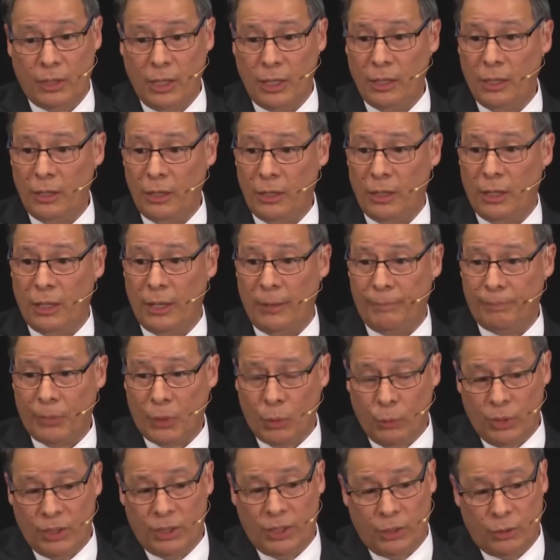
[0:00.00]
still, um,
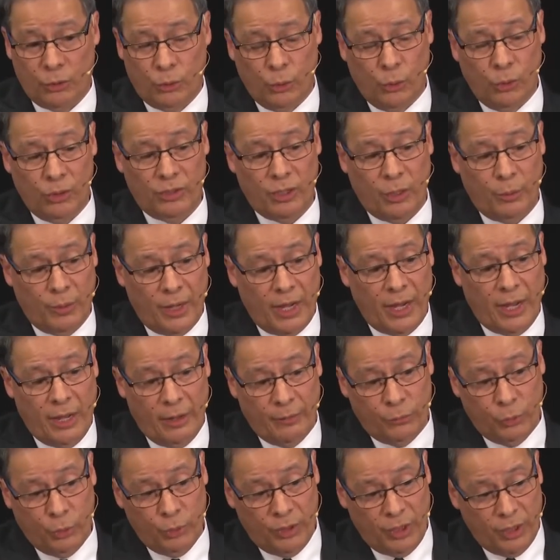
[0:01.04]
with the tools that we
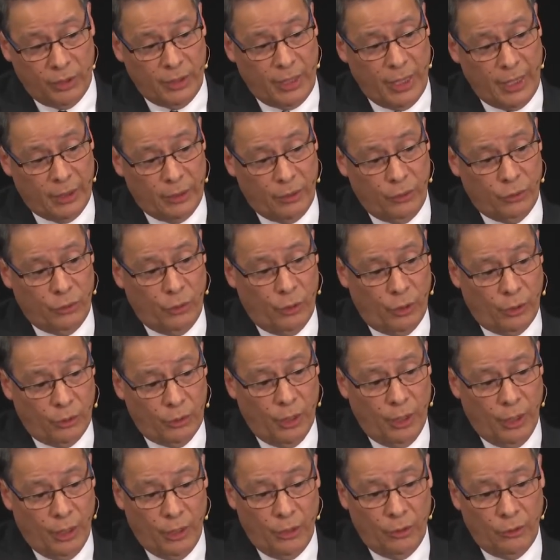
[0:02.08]
have to detect, is not,
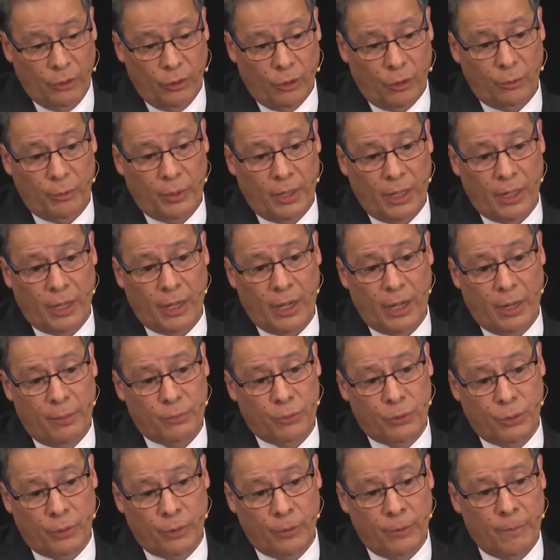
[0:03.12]
is not being
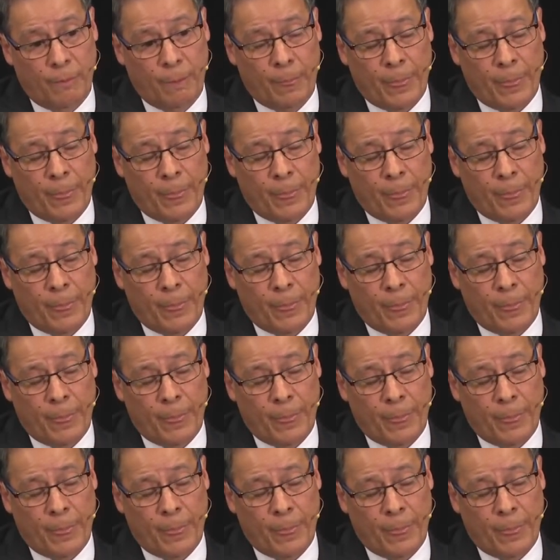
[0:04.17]
captured